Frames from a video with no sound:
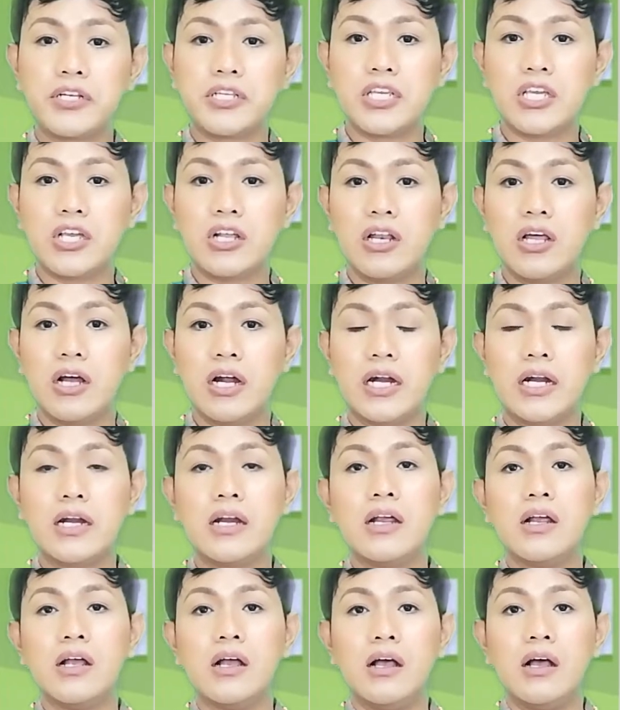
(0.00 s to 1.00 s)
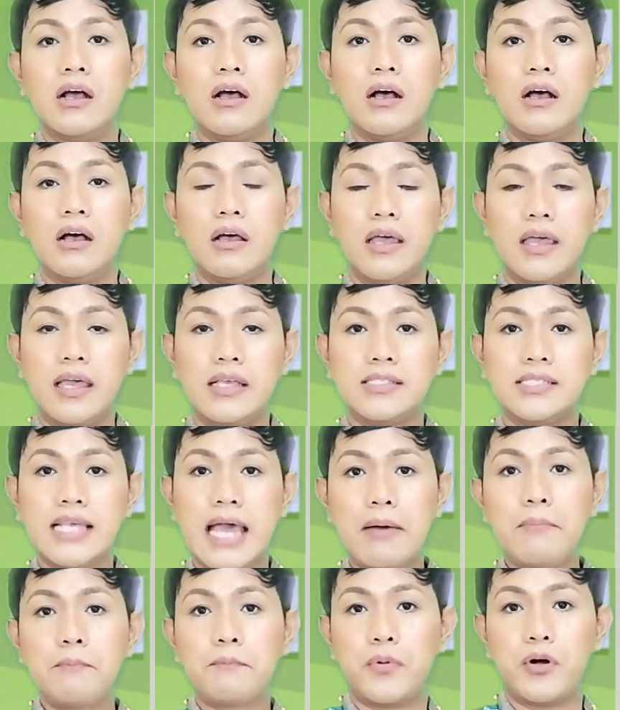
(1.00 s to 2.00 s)
particular
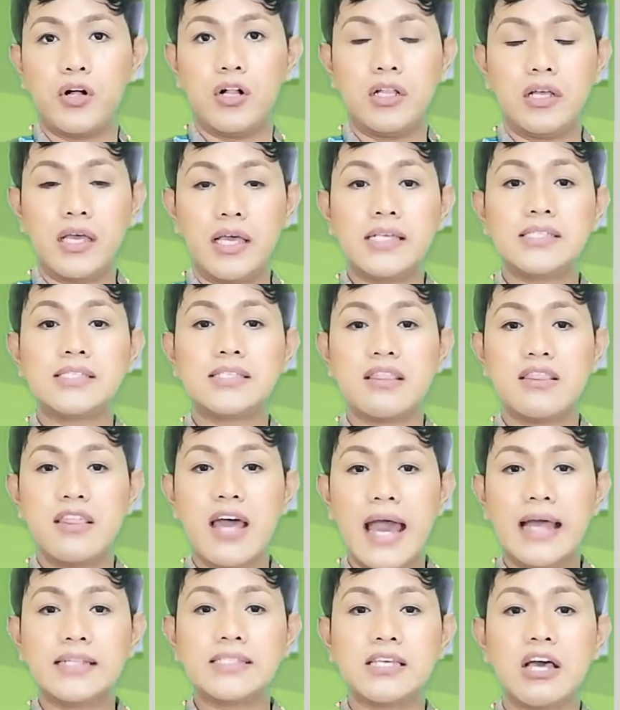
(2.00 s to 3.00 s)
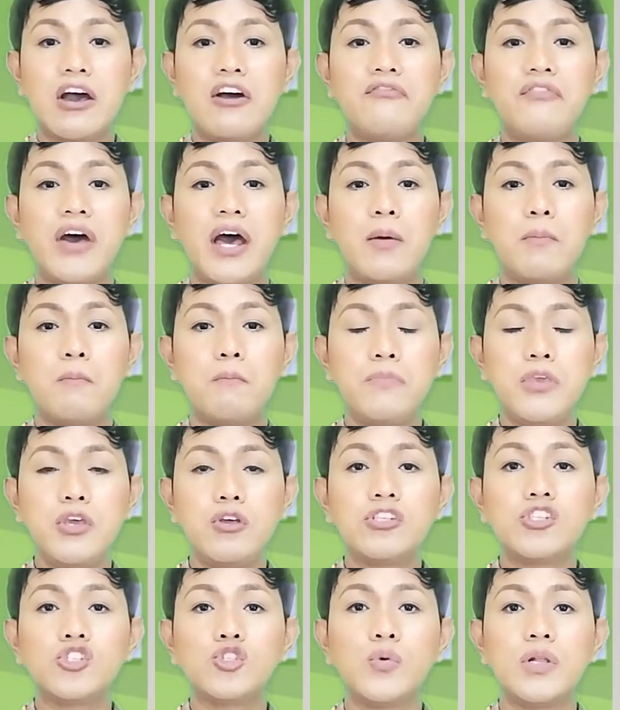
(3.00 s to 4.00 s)
example is that of a
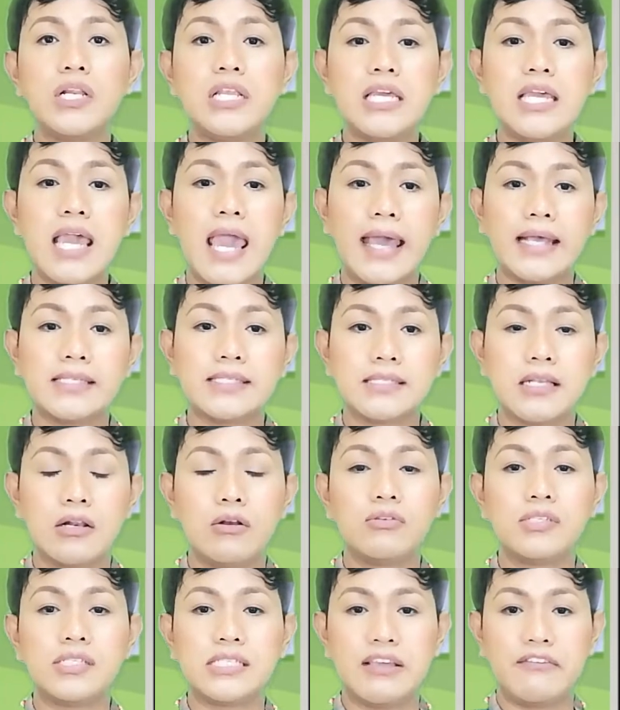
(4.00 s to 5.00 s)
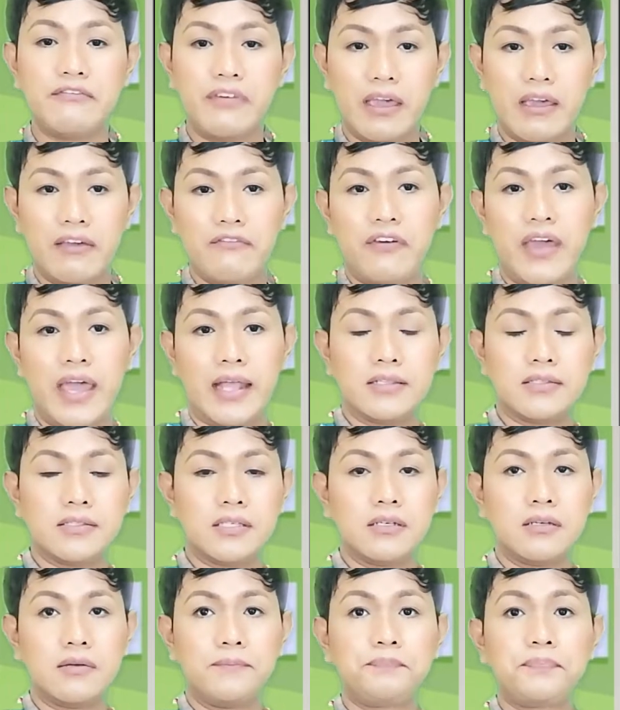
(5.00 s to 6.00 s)
mutually exclusive event.